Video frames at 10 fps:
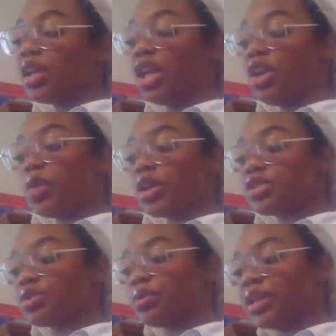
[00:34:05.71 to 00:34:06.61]
He
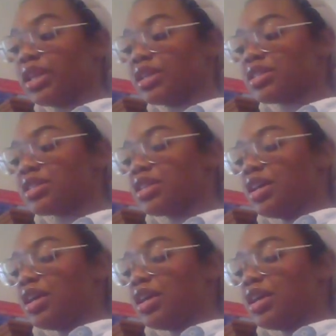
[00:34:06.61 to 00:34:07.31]
wants to release